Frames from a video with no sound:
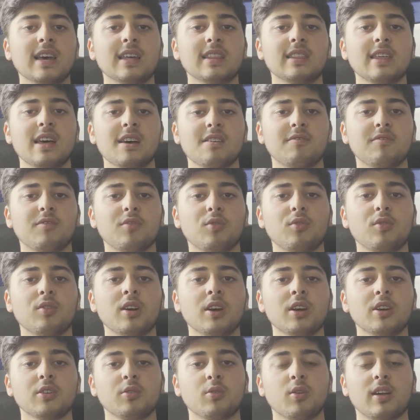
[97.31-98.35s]
therefore
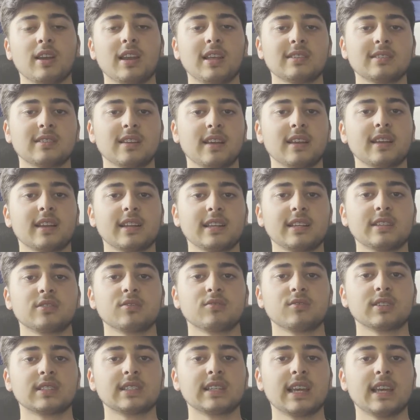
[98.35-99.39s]
you are less likely to
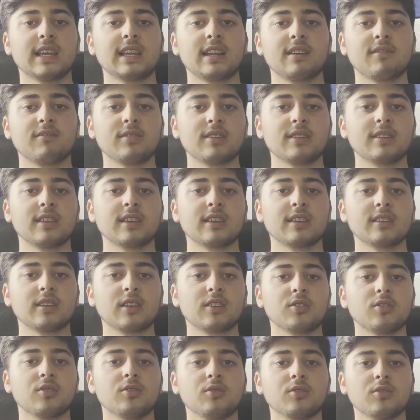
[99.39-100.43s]
retain everything
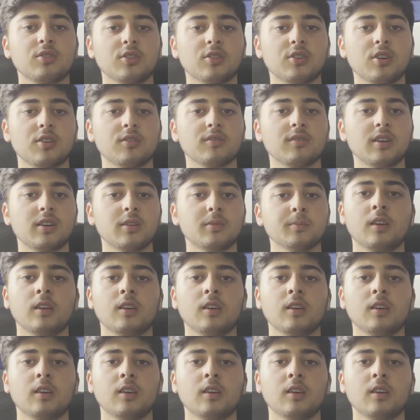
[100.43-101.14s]
that you look over.